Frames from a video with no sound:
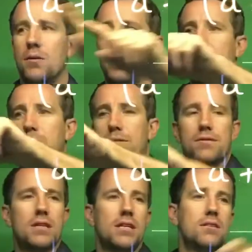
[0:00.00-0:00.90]
We then move
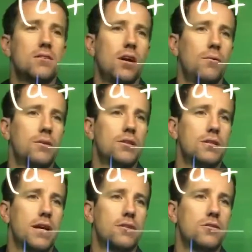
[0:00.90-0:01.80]
to the inside, which
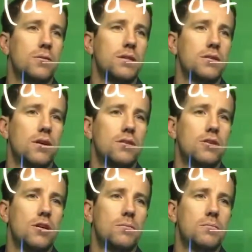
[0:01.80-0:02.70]
is our two inside
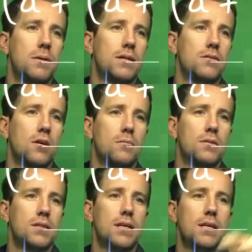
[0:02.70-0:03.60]
terms, B
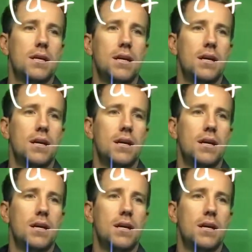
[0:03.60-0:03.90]
times C,